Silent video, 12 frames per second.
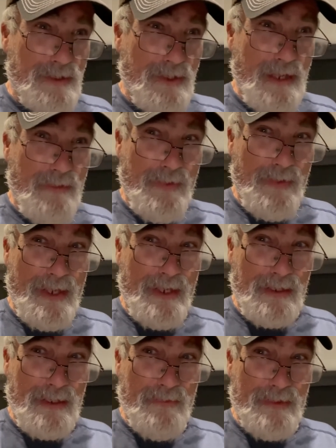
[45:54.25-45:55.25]
you have at
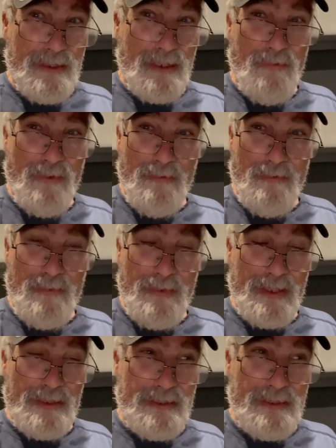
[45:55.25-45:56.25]
that given time. One of the
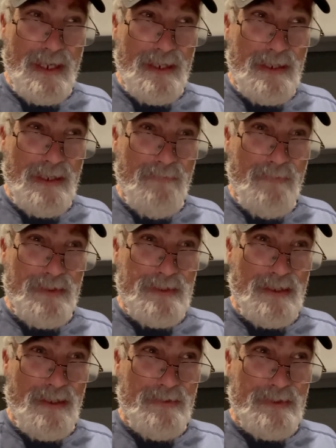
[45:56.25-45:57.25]
things Jack Kendrick's
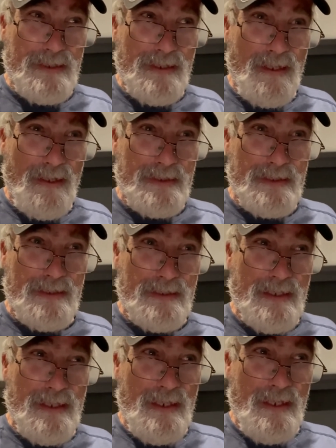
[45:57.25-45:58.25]
always tell us is
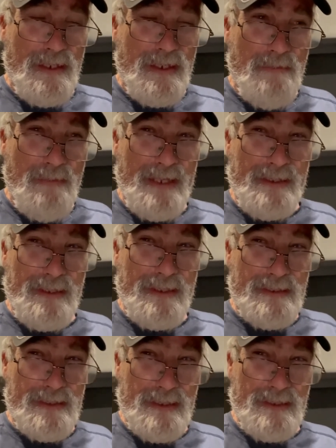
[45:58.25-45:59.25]
you make the
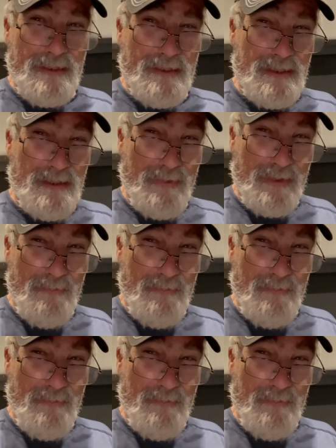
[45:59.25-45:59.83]
decisions with the